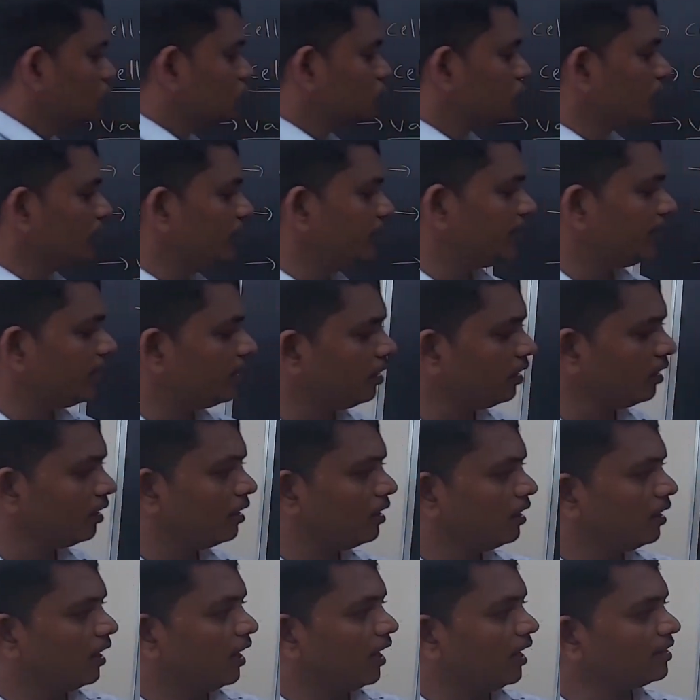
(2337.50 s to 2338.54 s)
so here
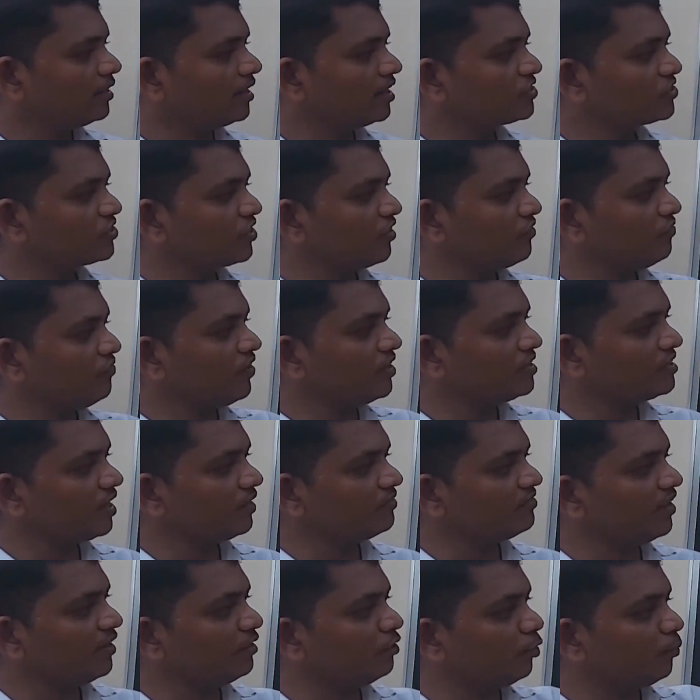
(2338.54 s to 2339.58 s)
on the surface
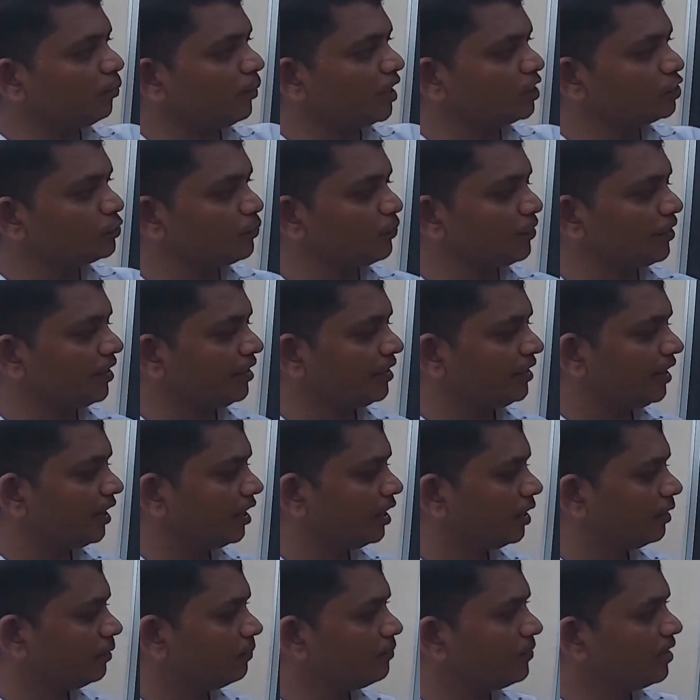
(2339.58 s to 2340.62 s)
of the endoplasmic
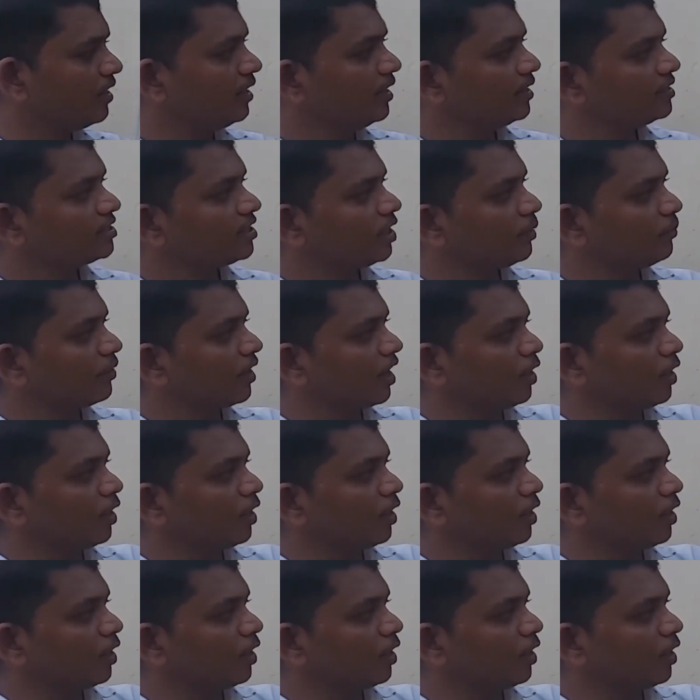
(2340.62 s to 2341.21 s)
reticulum, some